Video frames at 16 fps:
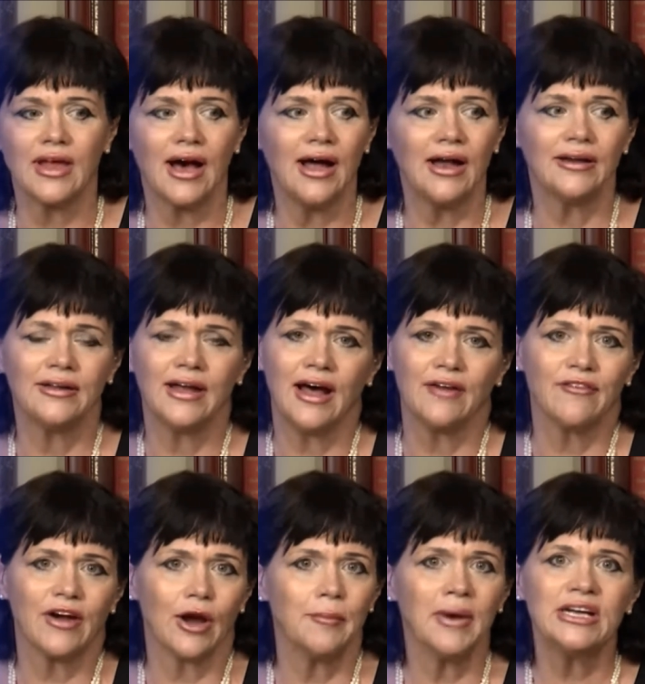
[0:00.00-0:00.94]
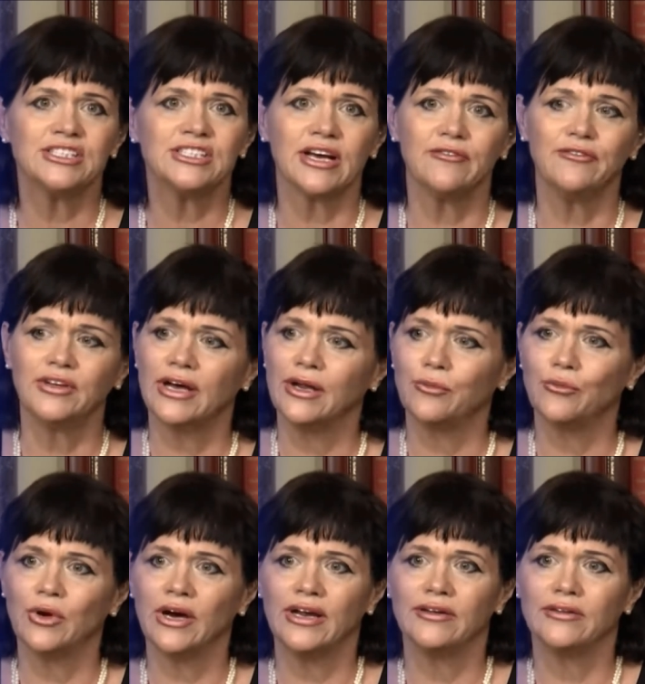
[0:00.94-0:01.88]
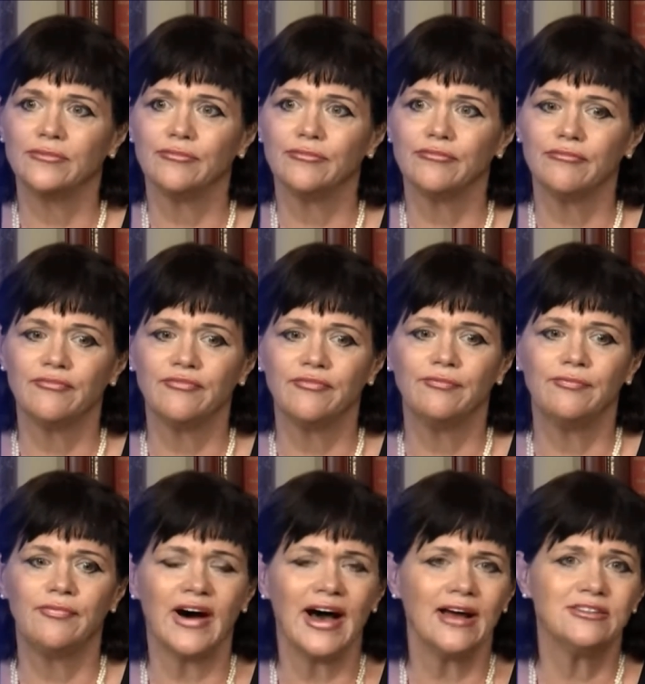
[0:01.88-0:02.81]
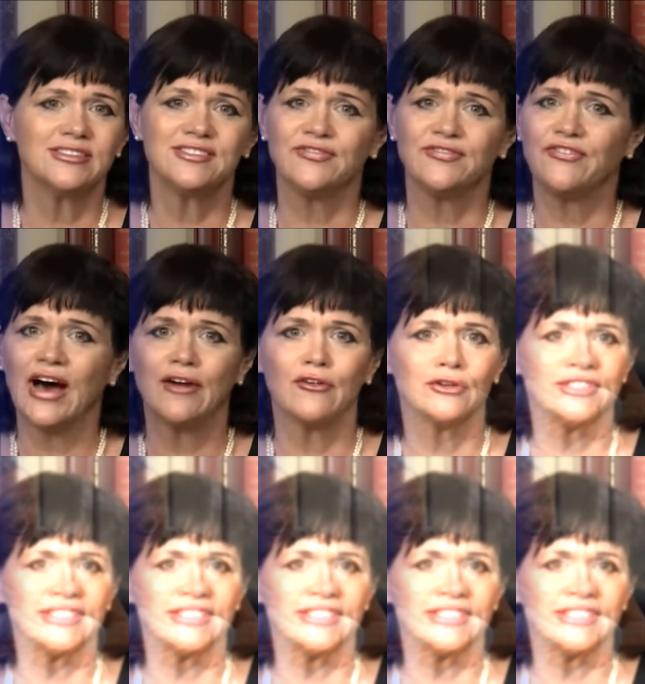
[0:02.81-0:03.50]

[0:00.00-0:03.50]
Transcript: side of the family. However, she also hopes that they will still